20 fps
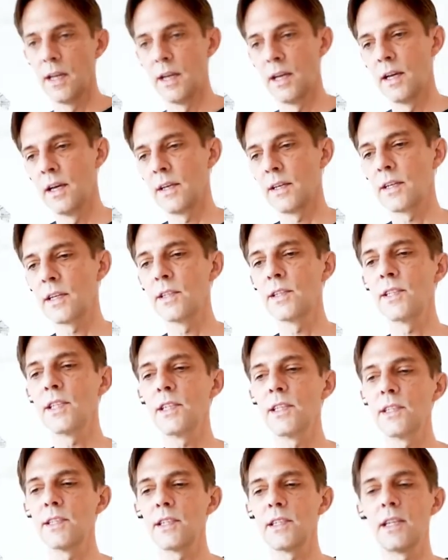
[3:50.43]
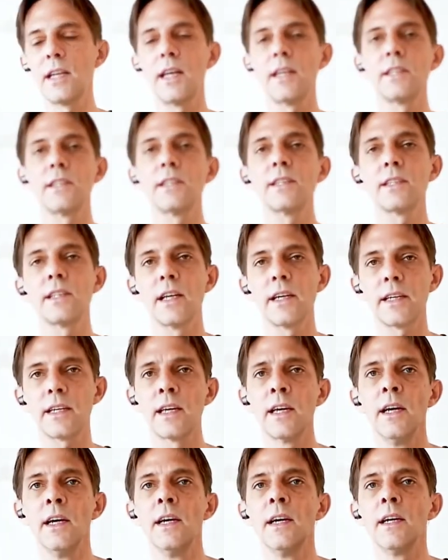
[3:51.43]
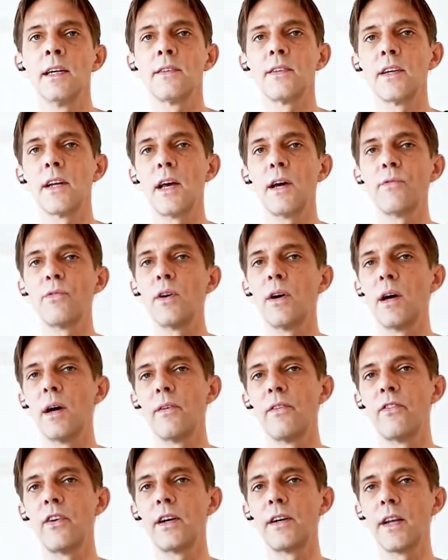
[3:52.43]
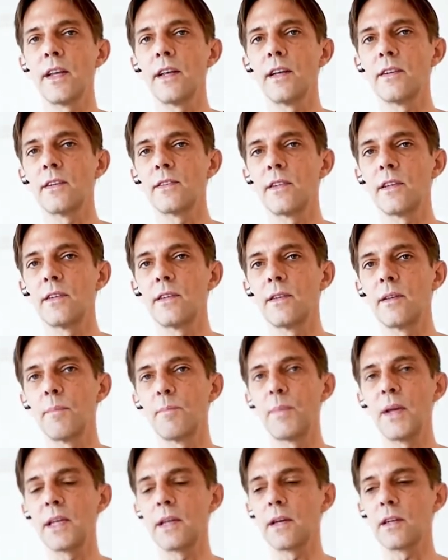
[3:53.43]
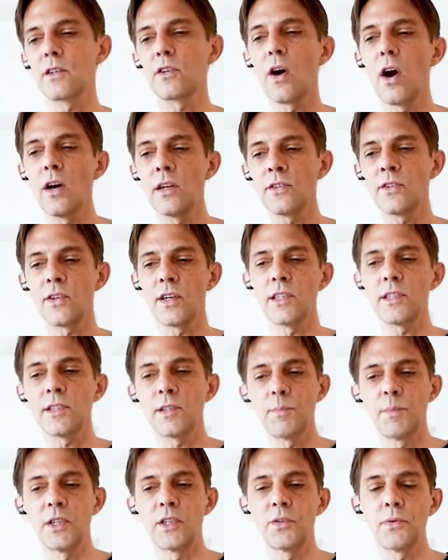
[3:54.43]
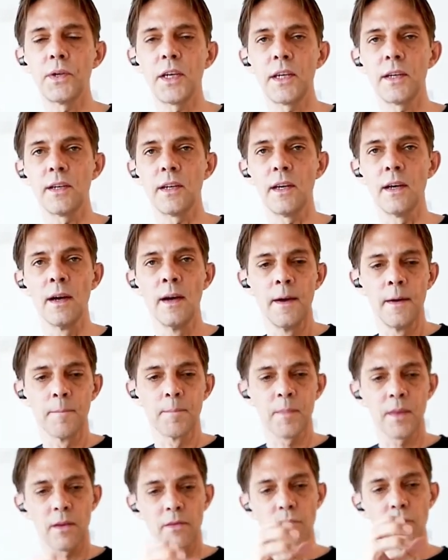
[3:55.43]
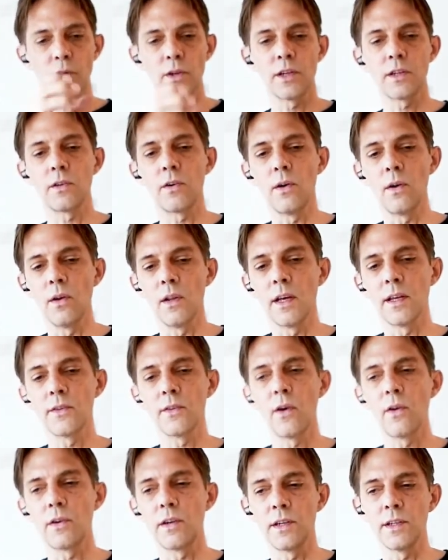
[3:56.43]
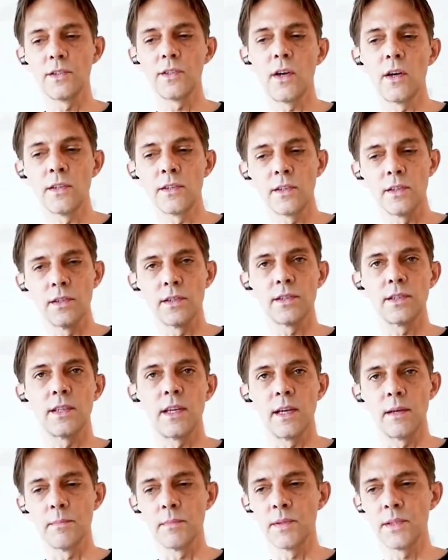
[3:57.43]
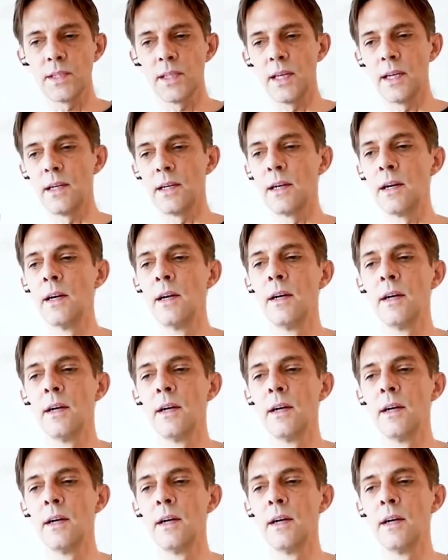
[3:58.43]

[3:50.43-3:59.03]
You can see this in letters like that have a very big contrast between the vertical and the horizontal stems here.